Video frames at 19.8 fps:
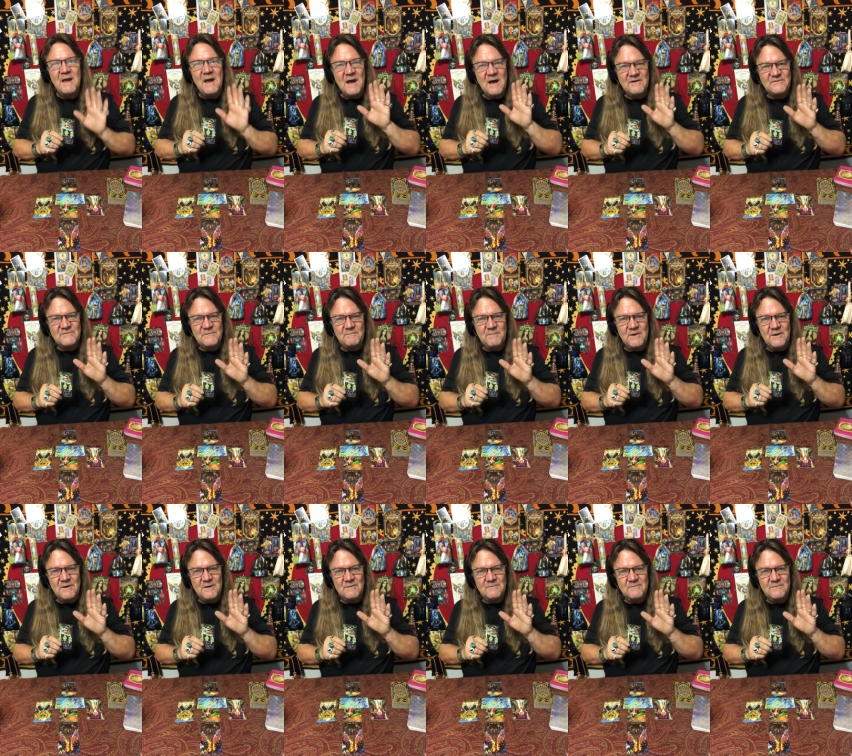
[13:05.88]
As
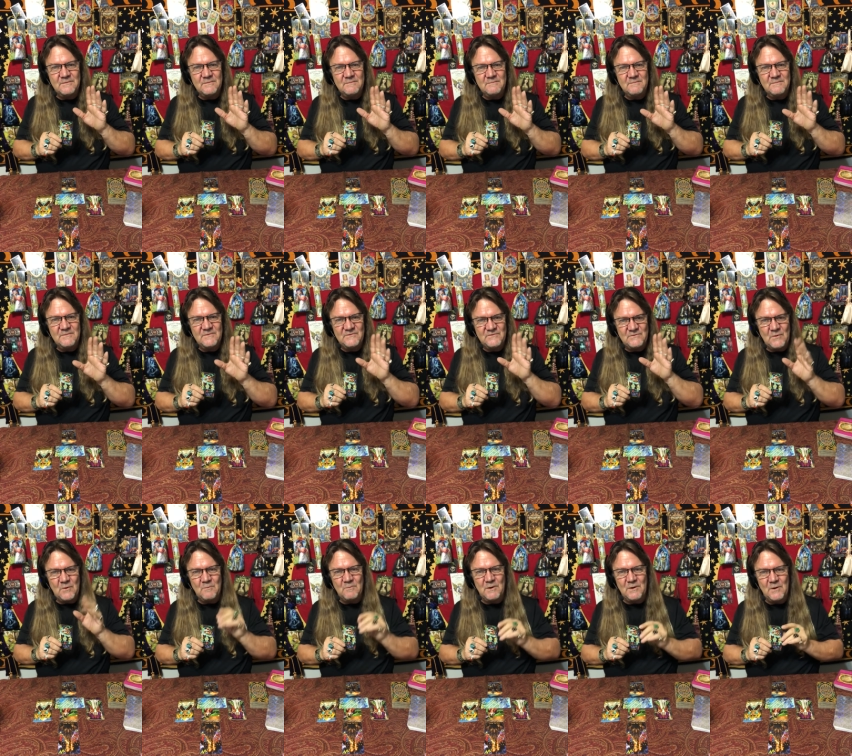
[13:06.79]
above,
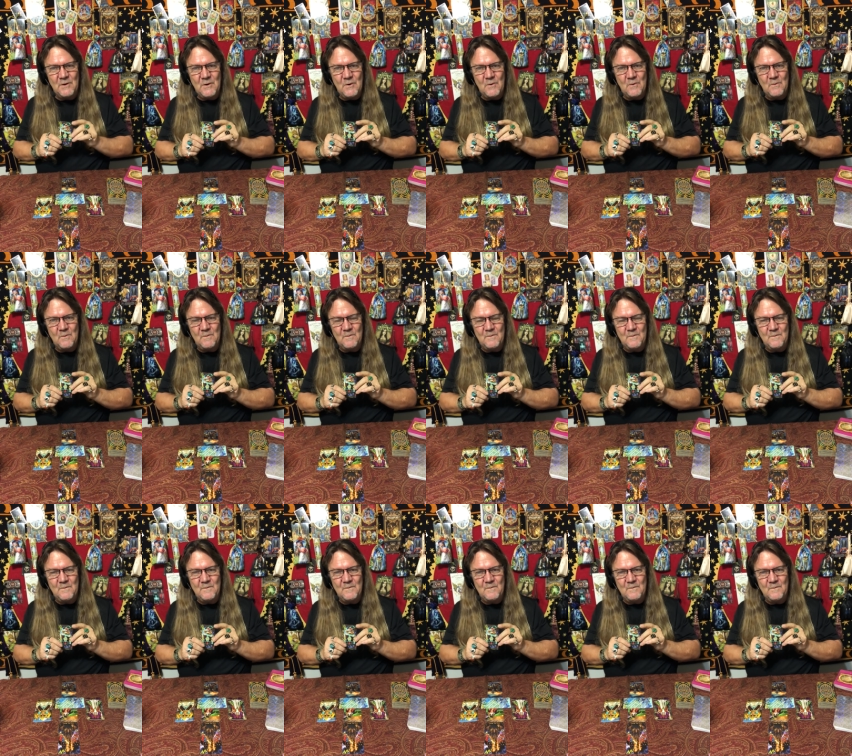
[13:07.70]
so below.
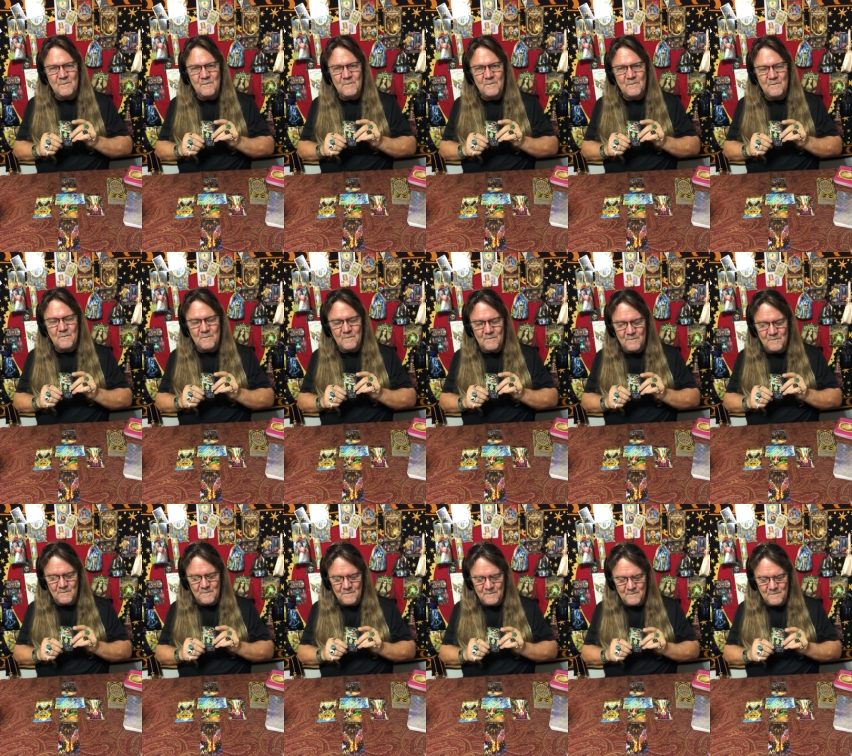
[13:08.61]
Hmm?